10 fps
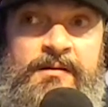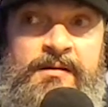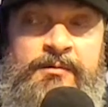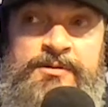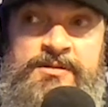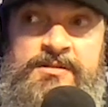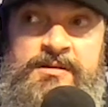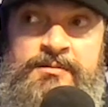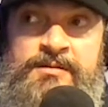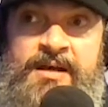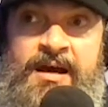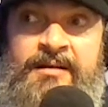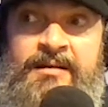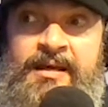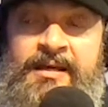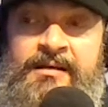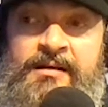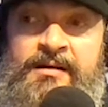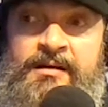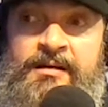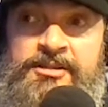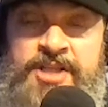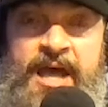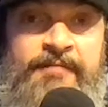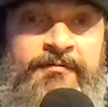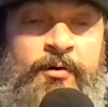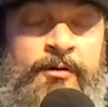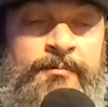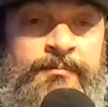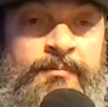It was it was kind of like a, a chat forum,